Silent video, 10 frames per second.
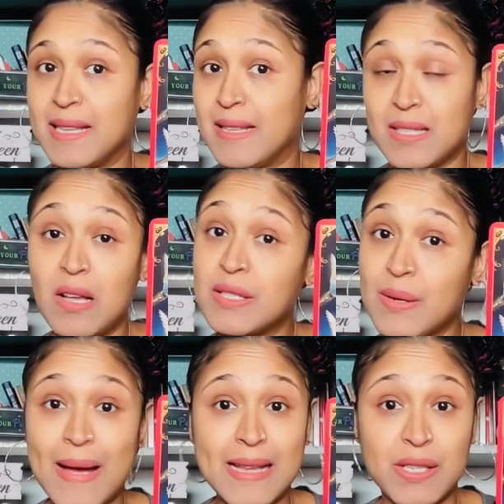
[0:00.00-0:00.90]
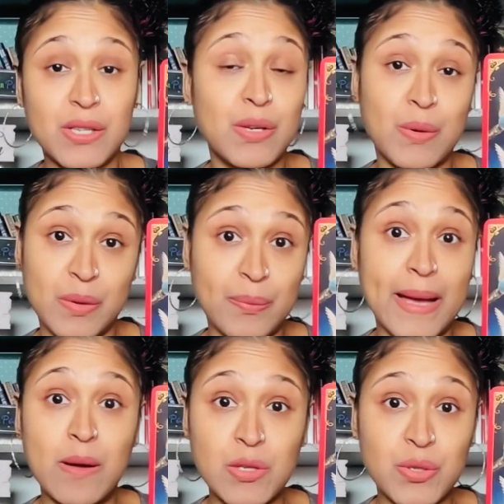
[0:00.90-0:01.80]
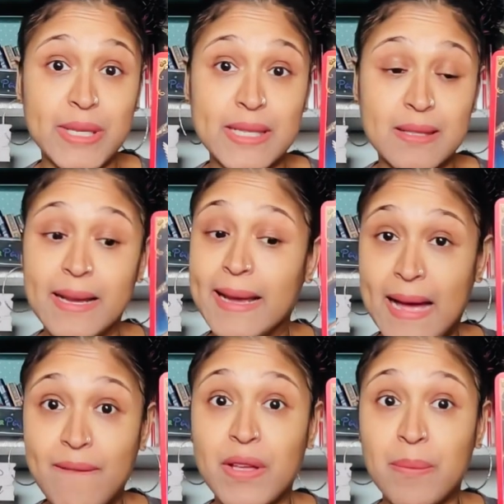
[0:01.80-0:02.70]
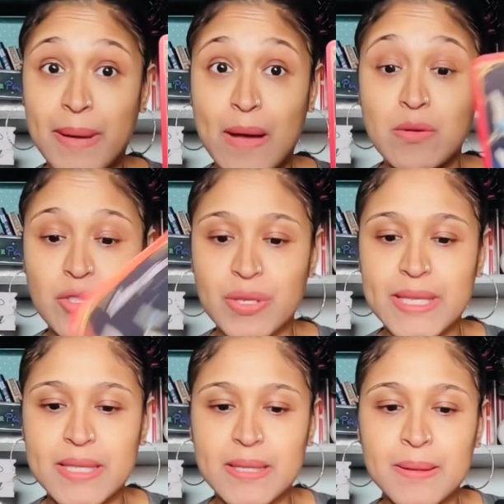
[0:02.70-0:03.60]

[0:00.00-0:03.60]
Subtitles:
This also has to do with boundaries, like having boundaries.